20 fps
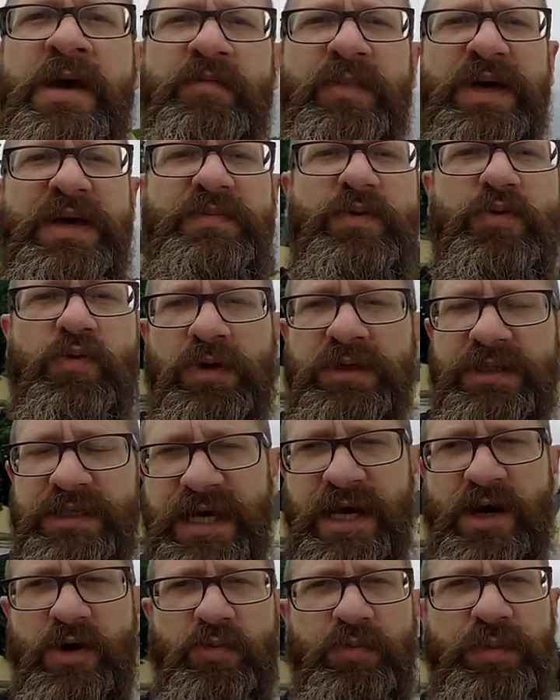People want
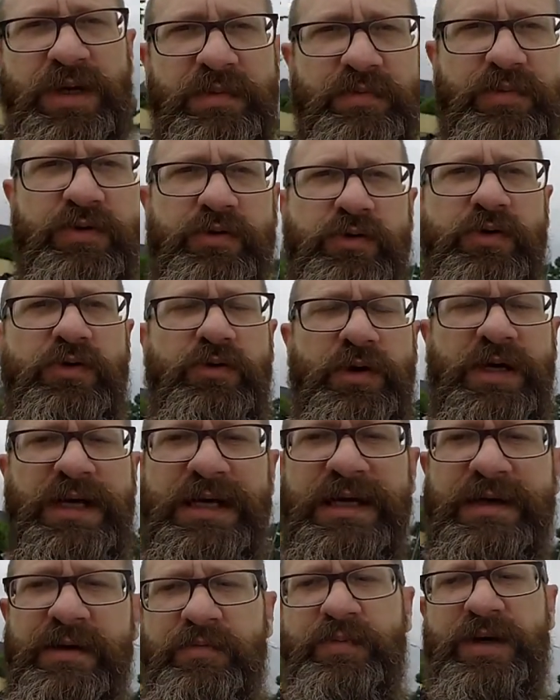to help people who are
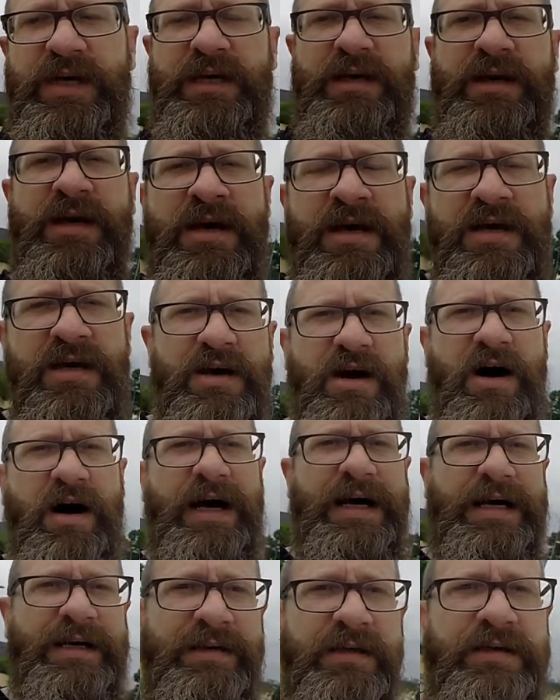going to be
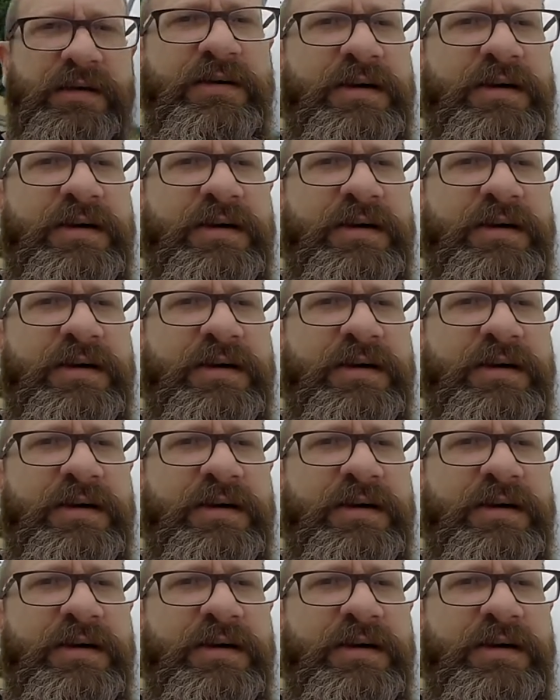kind,